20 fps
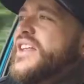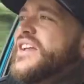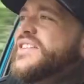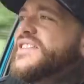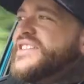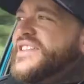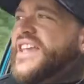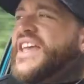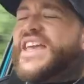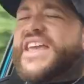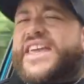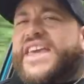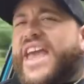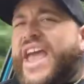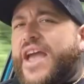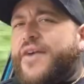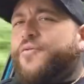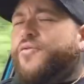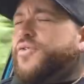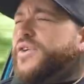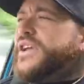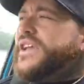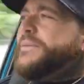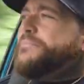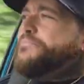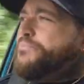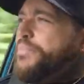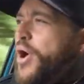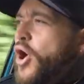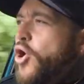tick every
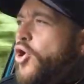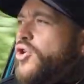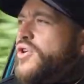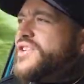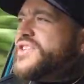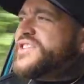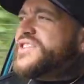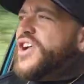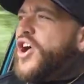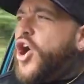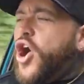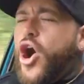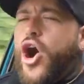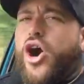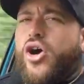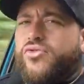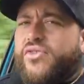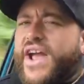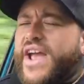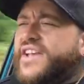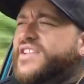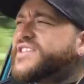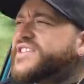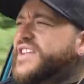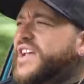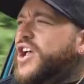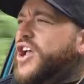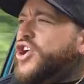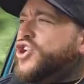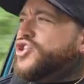box RS
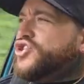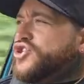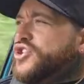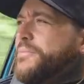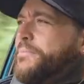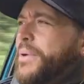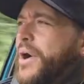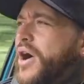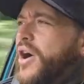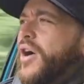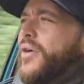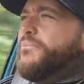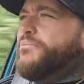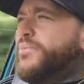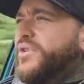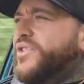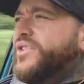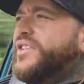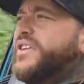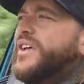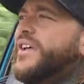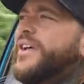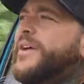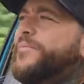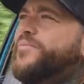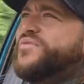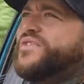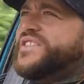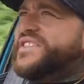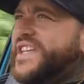department
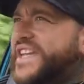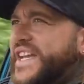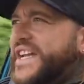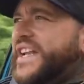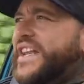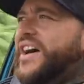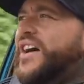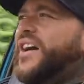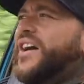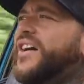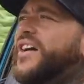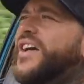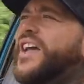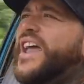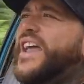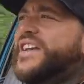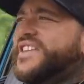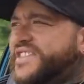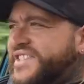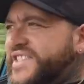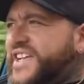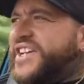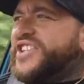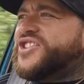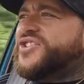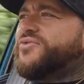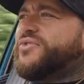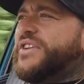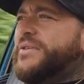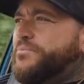dealer
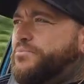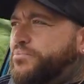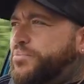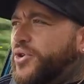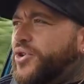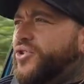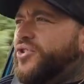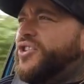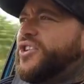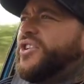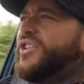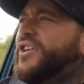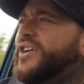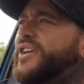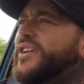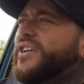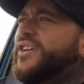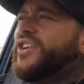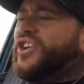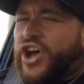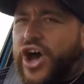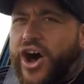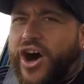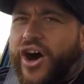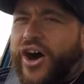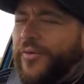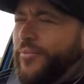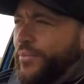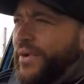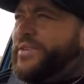accessory book
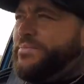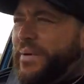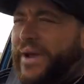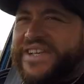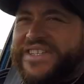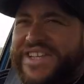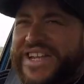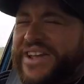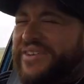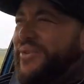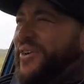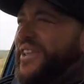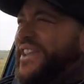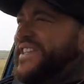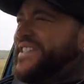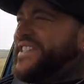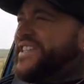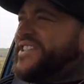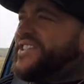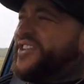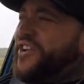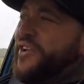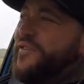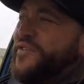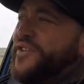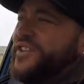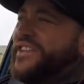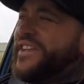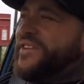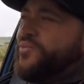car. It's basically what this is. So if
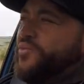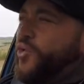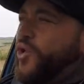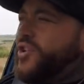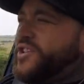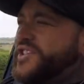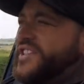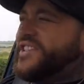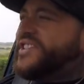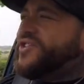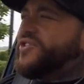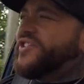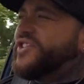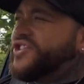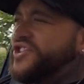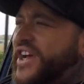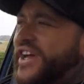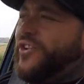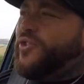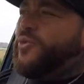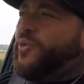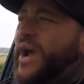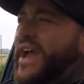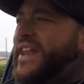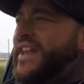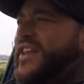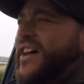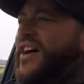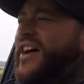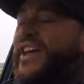you didn't watch this on the channel
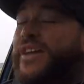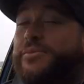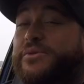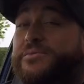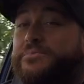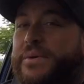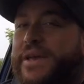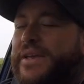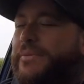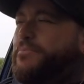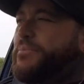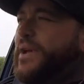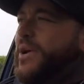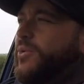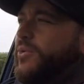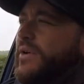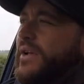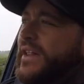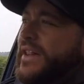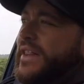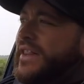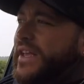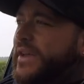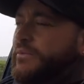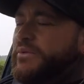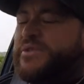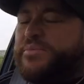when it was being built, it was